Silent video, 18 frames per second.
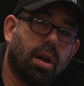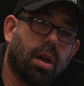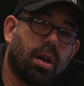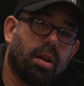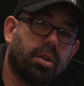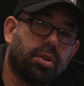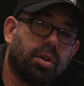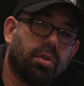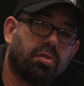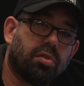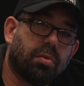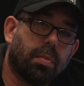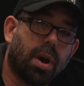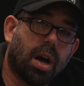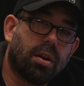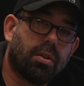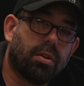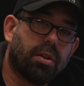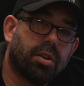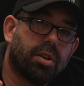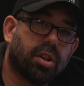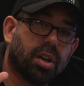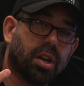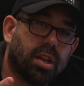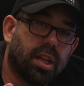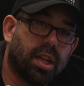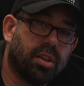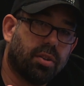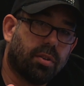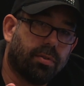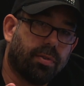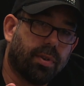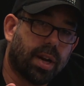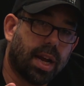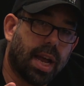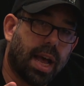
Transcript: user monitor. You're going to need your front of